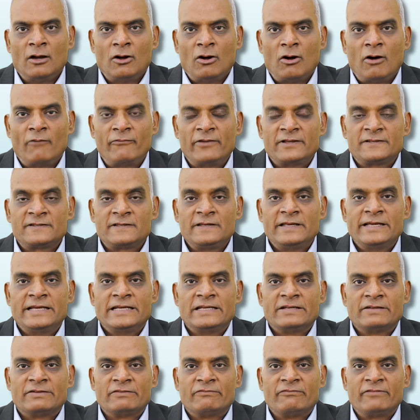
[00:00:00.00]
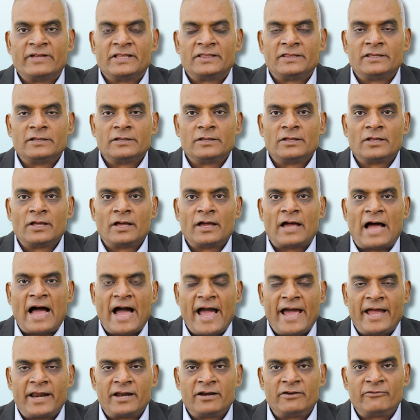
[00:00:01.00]
Obviously, with
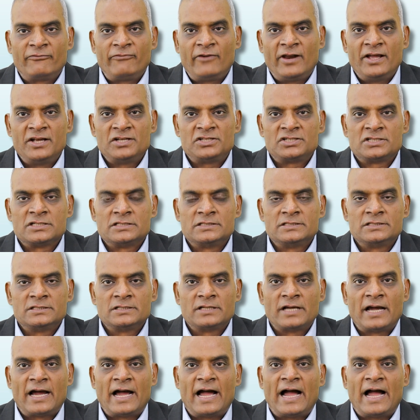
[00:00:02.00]
higher inflation